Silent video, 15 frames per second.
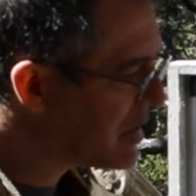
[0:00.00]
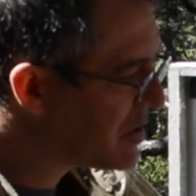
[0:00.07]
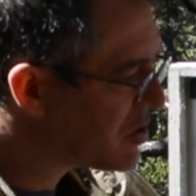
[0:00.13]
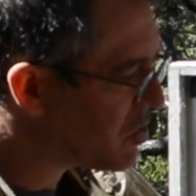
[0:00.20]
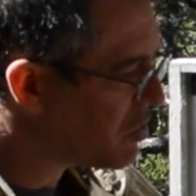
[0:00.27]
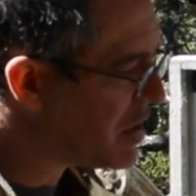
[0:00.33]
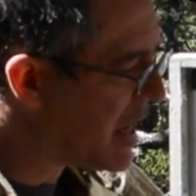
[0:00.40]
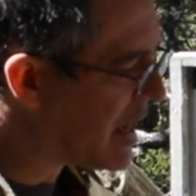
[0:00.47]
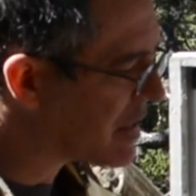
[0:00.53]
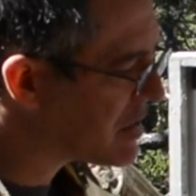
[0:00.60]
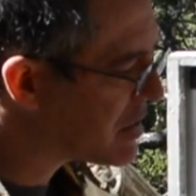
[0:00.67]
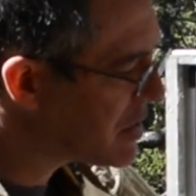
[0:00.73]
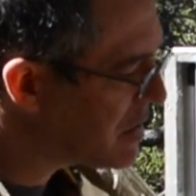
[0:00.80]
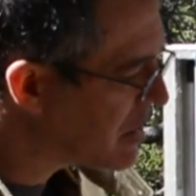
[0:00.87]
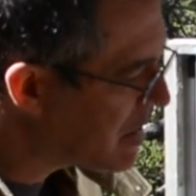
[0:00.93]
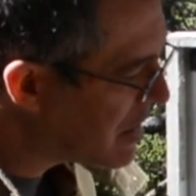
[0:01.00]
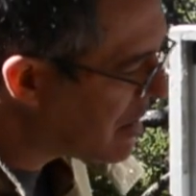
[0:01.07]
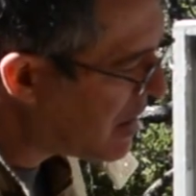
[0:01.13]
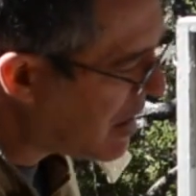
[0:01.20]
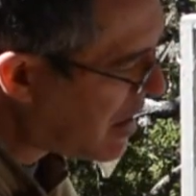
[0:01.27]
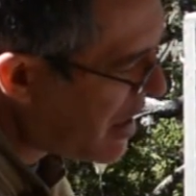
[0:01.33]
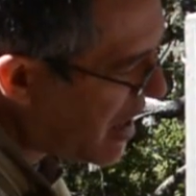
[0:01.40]
So yes,
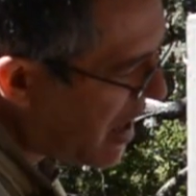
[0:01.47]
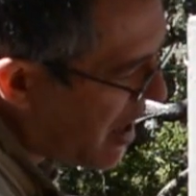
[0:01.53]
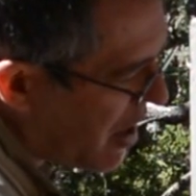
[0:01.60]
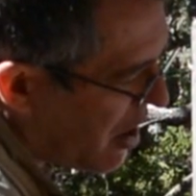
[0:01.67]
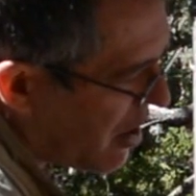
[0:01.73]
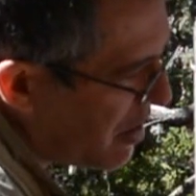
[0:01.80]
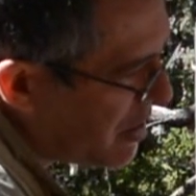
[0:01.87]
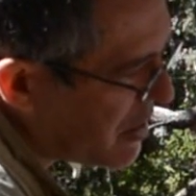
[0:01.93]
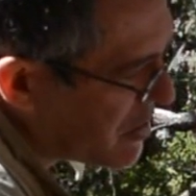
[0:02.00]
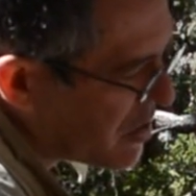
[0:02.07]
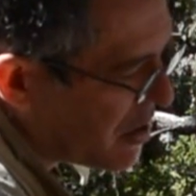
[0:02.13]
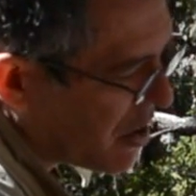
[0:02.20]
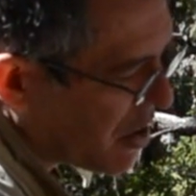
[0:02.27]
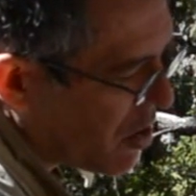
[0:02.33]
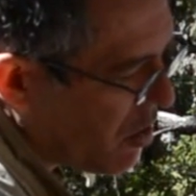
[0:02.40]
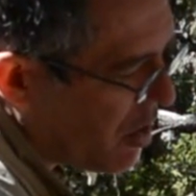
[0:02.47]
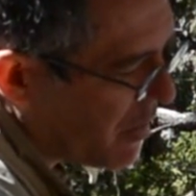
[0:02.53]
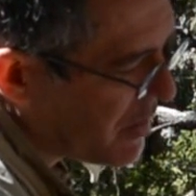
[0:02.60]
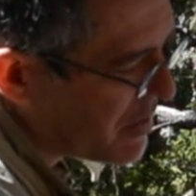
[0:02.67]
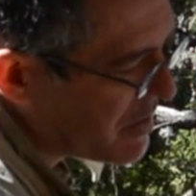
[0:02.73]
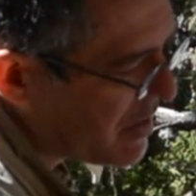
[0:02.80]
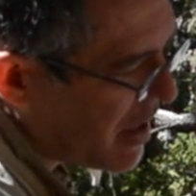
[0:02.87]
air is going to go
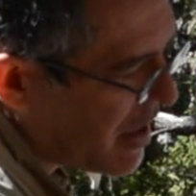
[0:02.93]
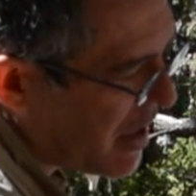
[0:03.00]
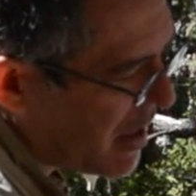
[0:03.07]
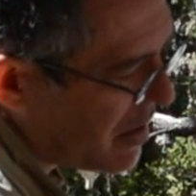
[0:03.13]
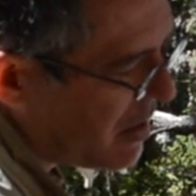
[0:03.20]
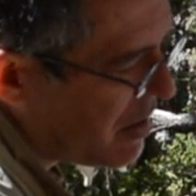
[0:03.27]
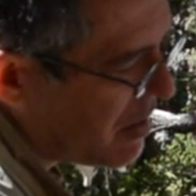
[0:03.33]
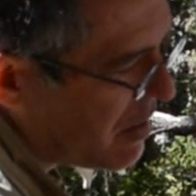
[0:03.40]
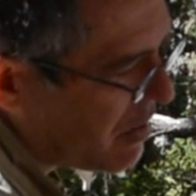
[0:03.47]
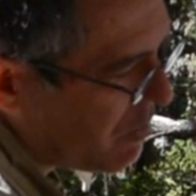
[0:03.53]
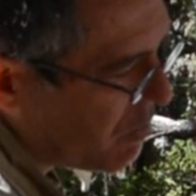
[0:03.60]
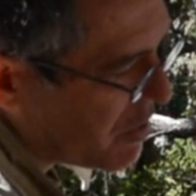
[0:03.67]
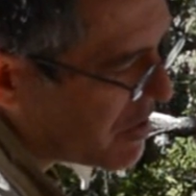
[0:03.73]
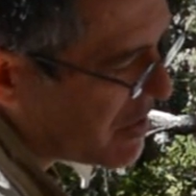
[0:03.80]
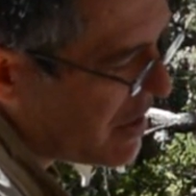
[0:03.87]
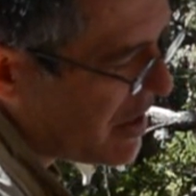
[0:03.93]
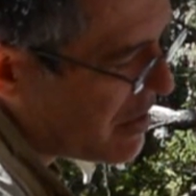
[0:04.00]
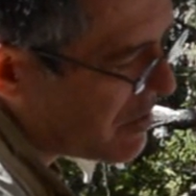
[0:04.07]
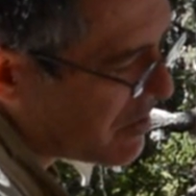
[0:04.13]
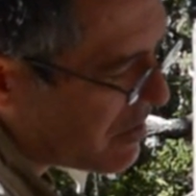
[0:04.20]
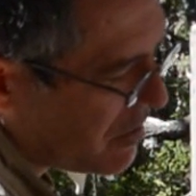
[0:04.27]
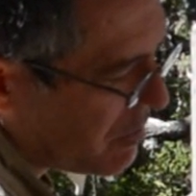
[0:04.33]
on the side with
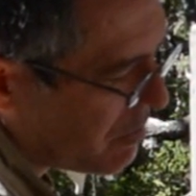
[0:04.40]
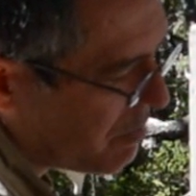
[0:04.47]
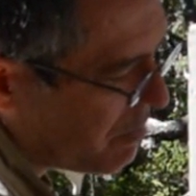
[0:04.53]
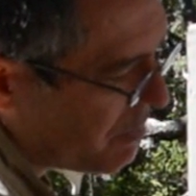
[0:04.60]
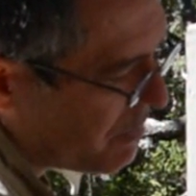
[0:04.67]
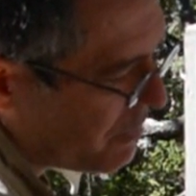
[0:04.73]
sandstone.